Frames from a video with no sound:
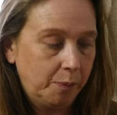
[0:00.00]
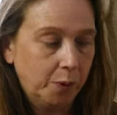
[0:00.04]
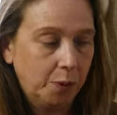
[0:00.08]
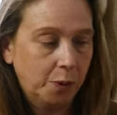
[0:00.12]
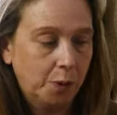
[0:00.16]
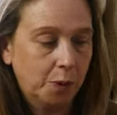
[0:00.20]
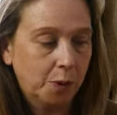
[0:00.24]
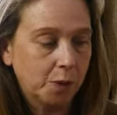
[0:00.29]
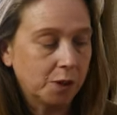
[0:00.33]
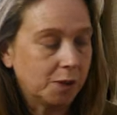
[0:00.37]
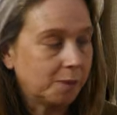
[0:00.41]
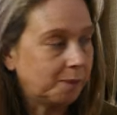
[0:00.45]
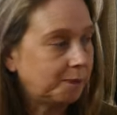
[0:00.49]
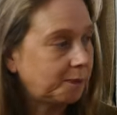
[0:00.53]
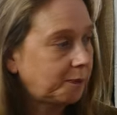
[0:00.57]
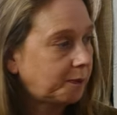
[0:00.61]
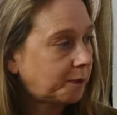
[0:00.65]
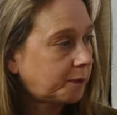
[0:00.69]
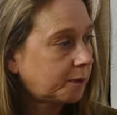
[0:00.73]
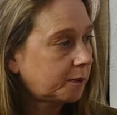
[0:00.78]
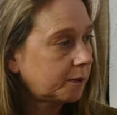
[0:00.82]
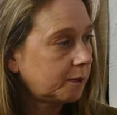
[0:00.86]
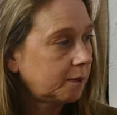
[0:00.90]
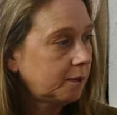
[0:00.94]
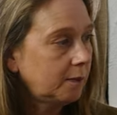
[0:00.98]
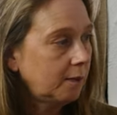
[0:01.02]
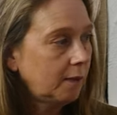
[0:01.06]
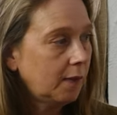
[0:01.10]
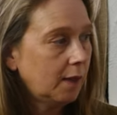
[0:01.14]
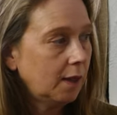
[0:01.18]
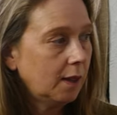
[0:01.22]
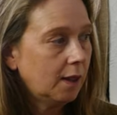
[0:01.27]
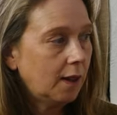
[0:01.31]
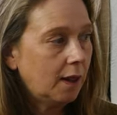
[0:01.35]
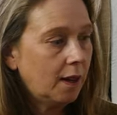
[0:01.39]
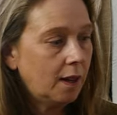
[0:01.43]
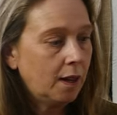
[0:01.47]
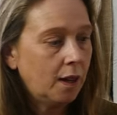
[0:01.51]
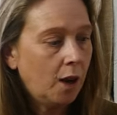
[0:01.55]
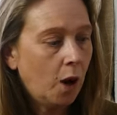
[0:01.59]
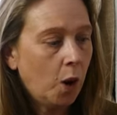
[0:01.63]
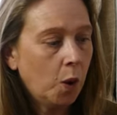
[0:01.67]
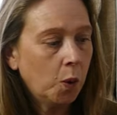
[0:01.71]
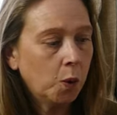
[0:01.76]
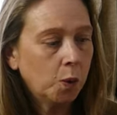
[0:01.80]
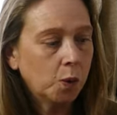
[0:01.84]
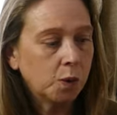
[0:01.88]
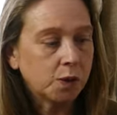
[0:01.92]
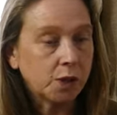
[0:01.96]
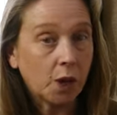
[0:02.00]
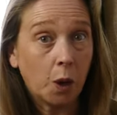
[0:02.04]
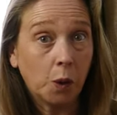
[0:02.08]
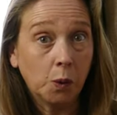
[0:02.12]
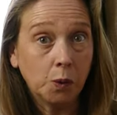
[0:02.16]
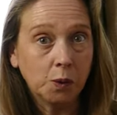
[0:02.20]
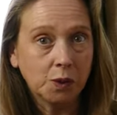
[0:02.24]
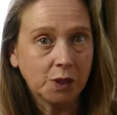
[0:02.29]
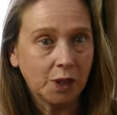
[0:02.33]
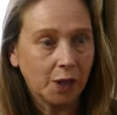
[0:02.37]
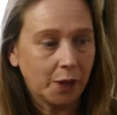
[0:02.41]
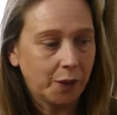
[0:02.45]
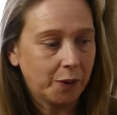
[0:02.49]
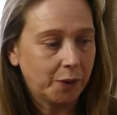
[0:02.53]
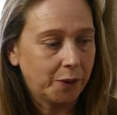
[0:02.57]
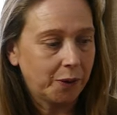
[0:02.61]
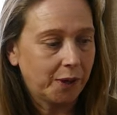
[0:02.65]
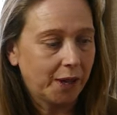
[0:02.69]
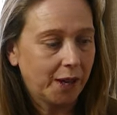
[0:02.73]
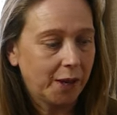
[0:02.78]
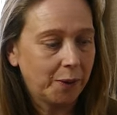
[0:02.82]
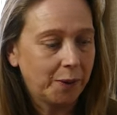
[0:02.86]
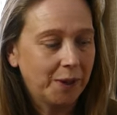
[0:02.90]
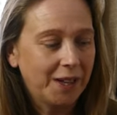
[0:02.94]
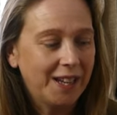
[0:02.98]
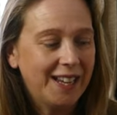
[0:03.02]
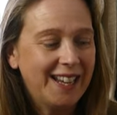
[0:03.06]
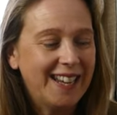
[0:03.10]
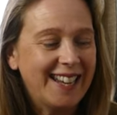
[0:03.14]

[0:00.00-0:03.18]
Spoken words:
Board, old logo.